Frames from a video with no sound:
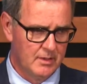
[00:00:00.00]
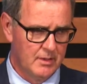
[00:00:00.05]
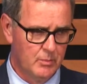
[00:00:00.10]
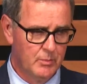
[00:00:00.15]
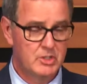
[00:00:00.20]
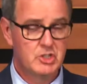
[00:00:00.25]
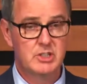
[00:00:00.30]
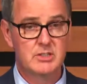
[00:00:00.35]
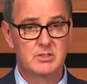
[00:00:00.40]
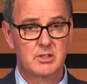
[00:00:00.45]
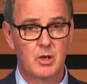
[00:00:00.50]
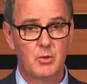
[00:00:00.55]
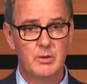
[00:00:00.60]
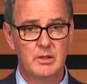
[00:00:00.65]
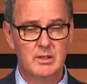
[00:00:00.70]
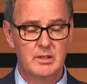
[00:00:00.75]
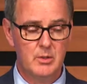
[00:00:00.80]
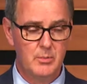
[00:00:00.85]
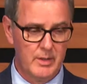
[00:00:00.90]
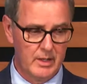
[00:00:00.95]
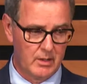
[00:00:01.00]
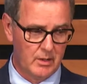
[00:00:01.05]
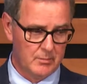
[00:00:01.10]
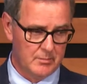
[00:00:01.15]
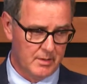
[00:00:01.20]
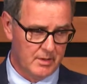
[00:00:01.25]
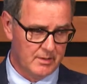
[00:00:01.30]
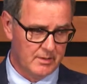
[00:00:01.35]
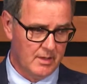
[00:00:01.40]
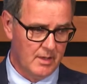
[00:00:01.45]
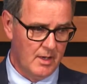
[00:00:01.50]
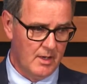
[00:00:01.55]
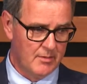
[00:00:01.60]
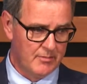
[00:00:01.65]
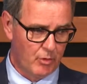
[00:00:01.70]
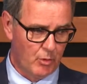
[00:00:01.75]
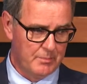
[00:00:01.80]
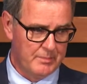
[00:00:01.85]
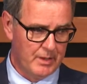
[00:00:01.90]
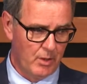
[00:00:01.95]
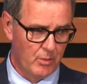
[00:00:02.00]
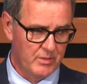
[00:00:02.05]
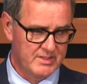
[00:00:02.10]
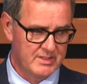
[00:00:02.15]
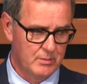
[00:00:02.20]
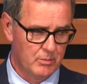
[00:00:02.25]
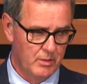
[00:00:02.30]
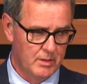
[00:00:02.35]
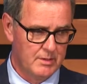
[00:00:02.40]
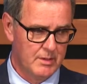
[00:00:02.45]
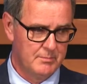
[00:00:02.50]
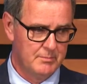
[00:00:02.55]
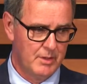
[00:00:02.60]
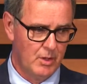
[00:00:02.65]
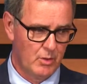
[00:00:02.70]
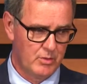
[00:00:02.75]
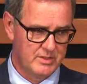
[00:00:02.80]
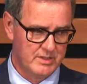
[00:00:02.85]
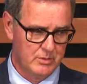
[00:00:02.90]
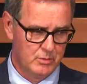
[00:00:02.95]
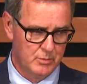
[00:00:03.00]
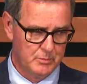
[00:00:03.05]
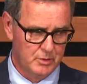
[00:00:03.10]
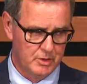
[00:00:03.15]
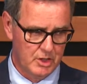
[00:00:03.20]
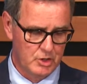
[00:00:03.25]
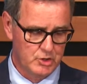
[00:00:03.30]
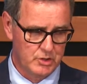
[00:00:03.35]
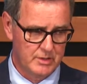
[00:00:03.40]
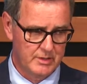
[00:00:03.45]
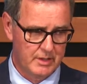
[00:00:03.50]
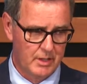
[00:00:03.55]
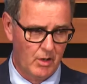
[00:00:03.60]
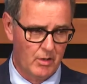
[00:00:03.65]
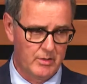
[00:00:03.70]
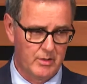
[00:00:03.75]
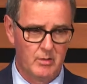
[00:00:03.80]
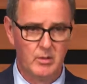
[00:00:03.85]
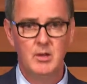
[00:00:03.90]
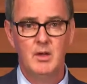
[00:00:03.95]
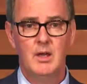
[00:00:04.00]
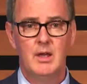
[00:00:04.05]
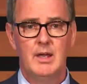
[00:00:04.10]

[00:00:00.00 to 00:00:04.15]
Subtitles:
which is currently recommended for BRCA1 and BRCA2 mutation carrier.